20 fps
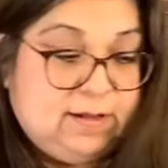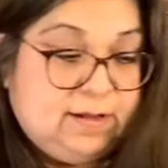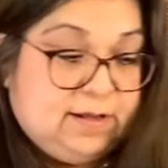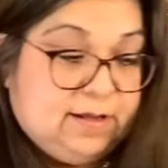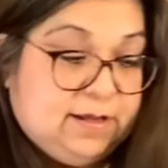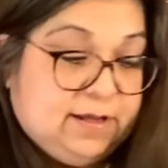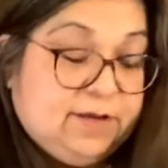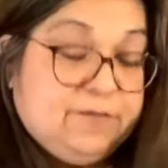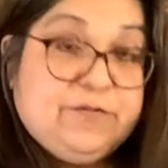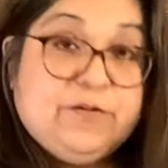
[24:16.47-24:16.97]

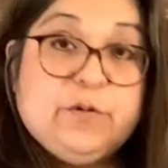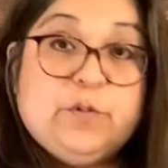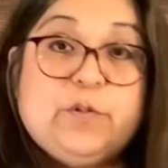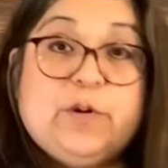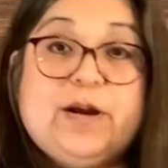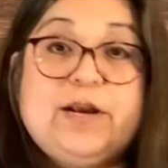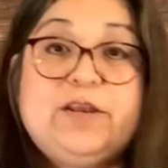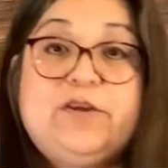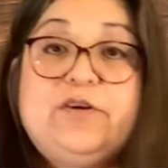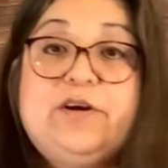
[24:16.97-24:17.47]
If you
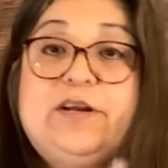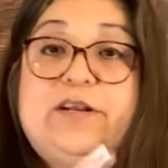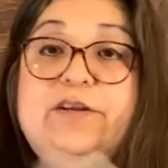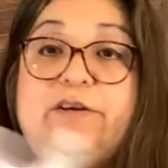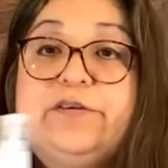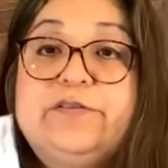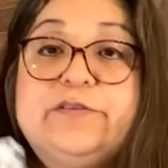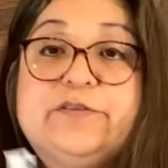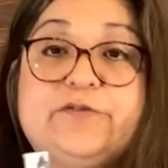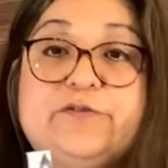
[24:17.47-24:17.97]
want, you could
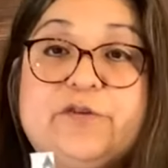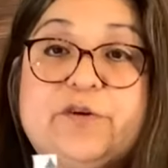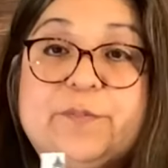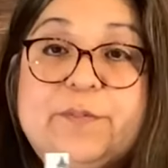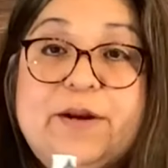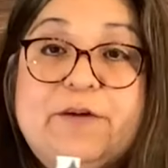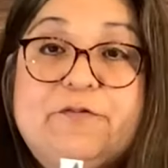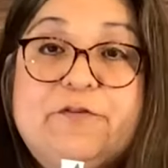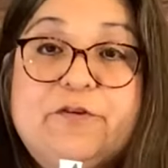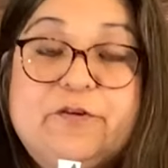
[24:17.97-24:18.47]
use a
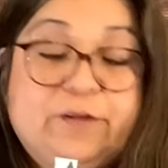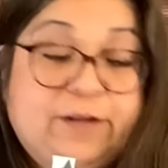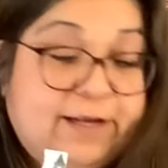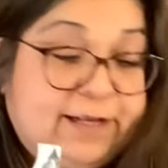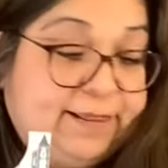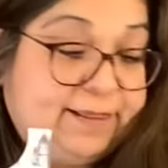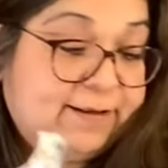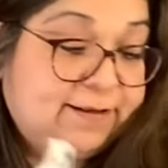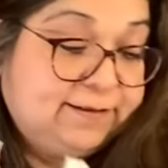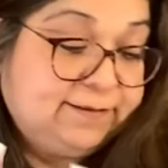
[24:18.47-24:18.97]
4x4
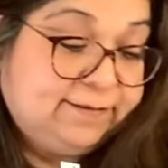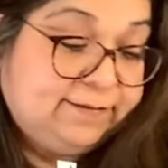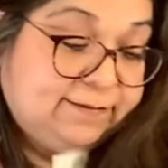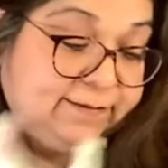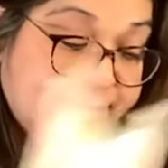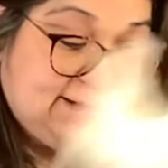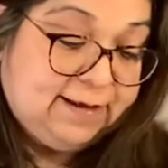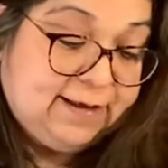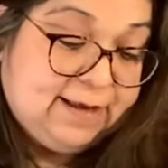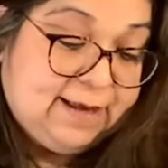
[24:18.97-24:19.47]
like this
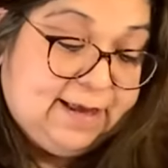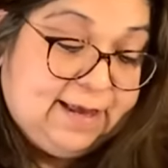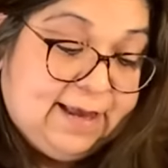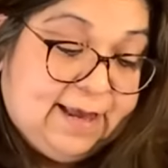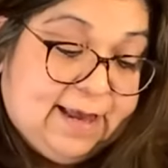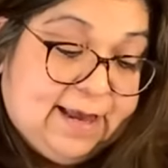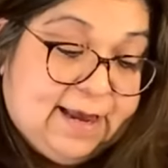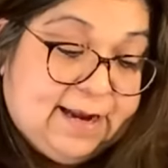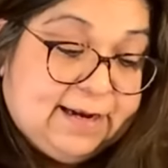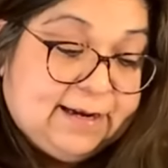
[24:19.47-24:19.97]

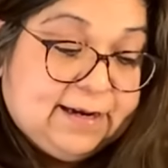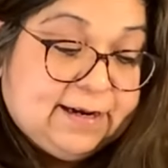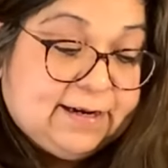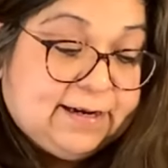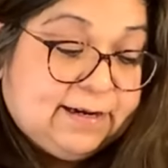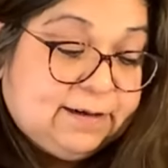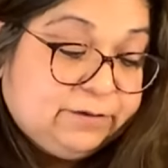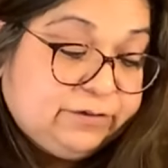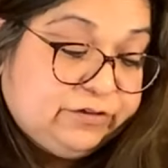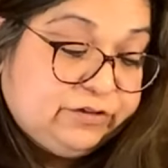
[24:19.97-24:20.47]
and cut
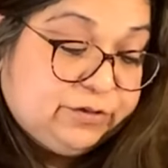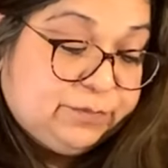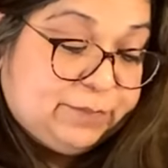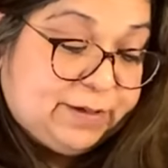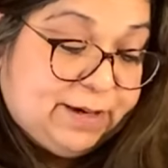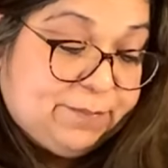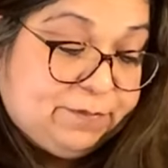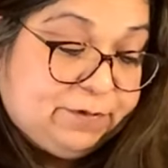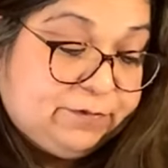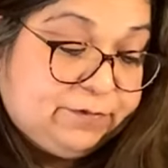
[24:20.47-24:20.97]
out your
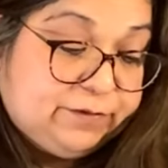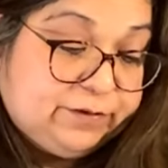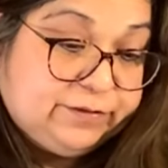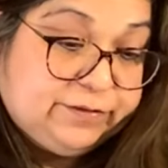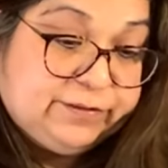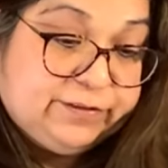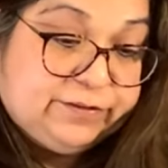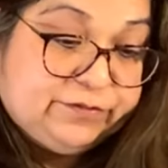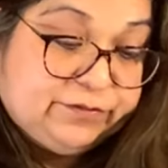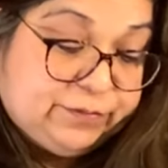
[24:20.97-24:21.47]
Bible
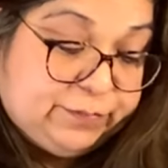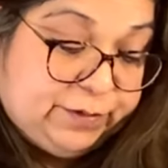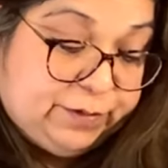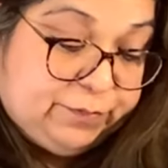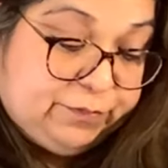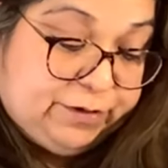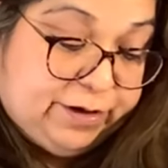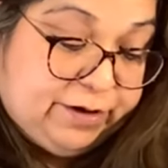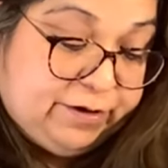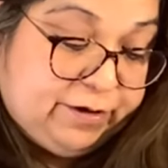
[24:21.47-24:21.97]
verses from your
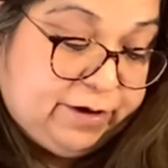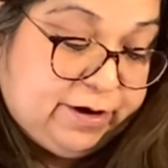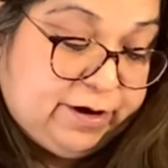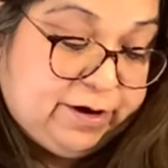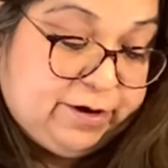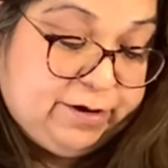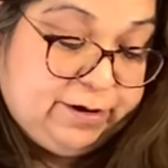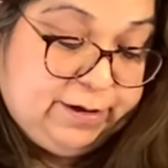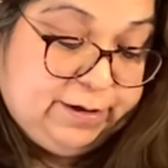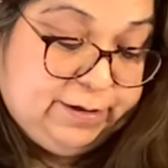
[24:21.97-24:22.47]
prayer
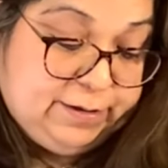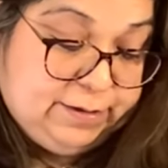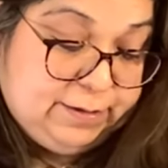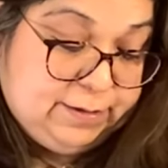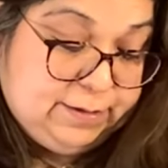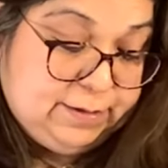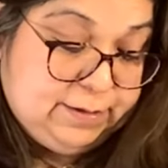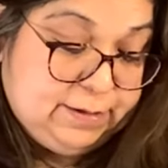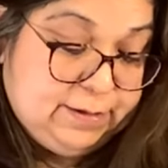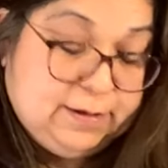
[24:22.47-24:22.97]
card.
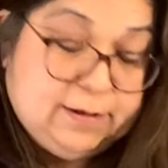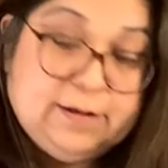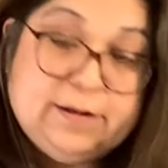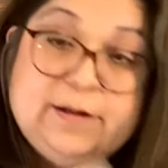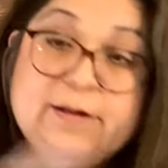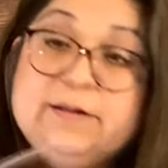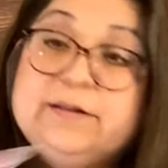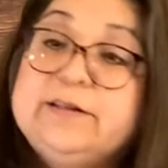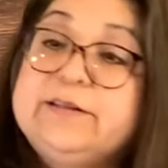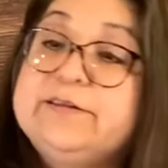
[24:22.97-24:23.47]

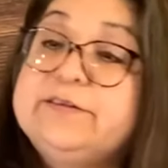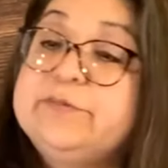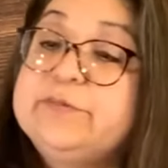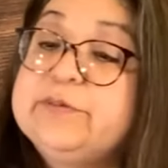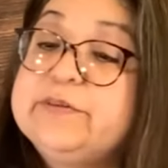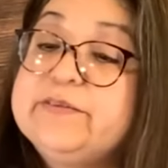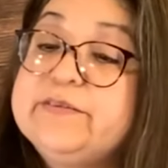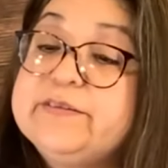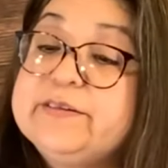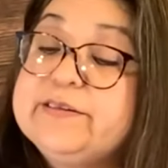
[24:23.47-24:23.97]
This
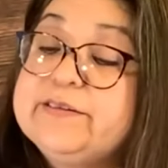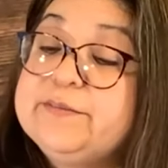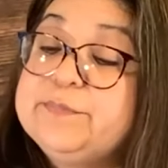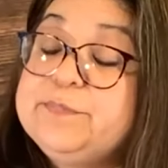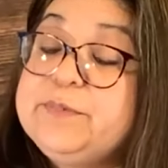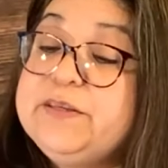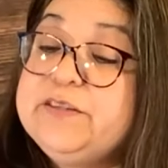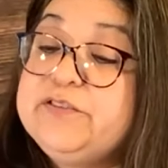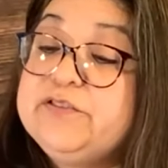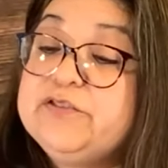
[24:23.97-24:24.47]
one says,
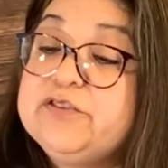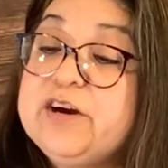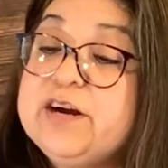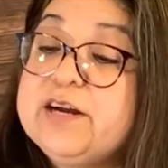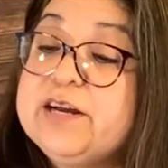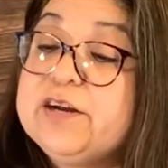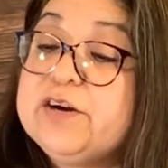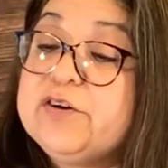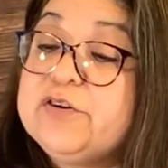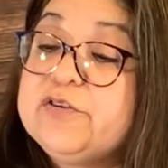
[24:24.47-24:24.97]
"Be strong
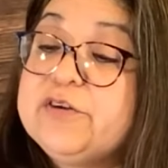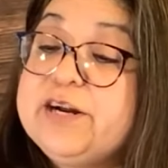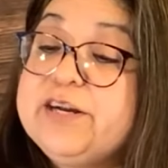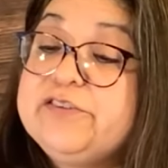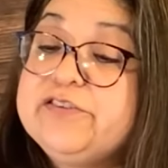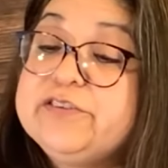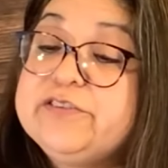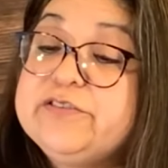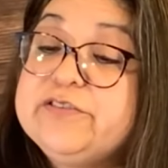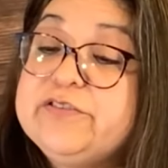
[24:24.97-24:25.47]
and
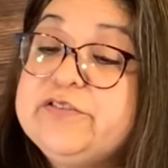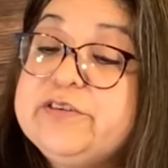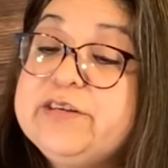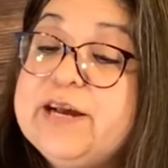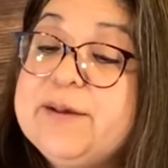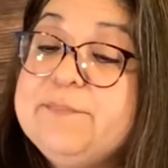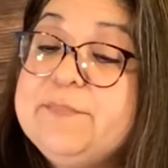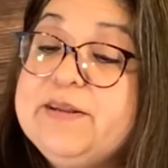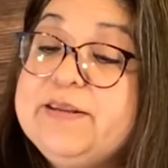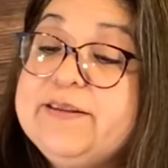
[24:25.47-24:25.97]
courageous. Do
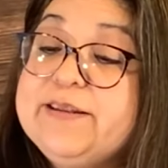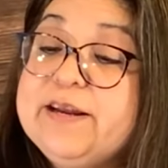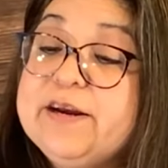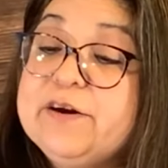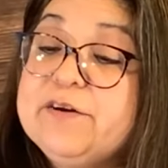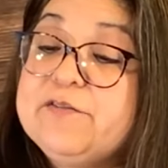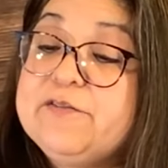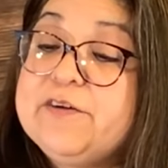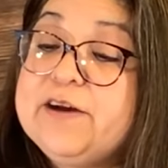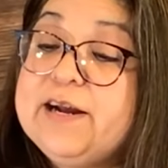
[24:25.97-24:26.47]
not be
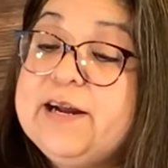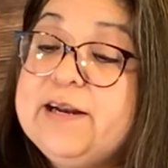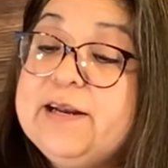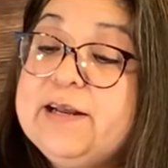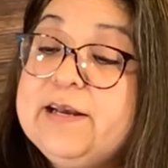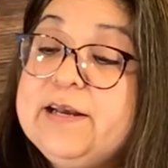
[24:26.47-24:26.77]
terrified.